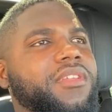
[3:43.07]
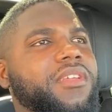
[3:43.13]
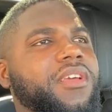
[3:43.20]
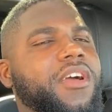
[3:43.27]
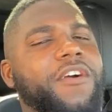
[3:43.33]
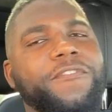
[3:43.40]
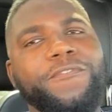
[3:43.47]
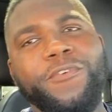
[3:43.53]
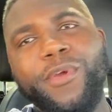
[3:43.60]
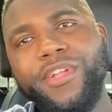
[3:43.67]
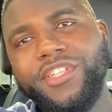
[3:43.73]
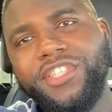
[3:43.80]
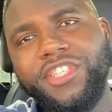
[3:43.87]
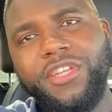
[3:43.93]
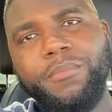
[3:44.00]
a
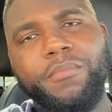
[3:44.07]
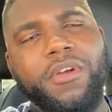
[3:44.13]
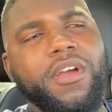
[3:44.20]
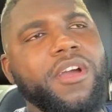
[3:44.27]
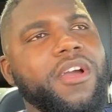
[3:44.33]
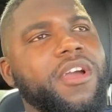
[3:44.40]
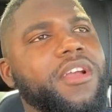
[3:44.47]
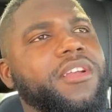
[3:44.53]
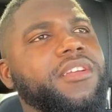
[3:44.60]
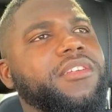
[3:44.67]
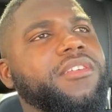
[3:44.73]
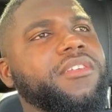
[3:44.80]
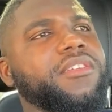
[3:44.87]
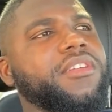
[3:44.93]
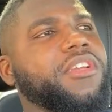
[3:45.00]
friendship or
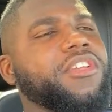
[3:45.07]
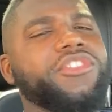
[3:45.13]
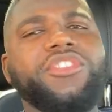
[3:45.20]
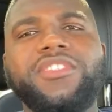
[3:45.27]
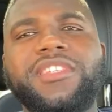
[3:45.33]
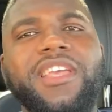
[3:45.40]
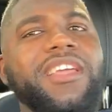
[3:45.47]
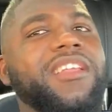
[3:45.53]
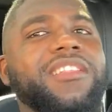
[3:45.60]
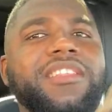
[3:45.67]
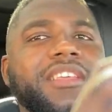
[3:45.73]
just anything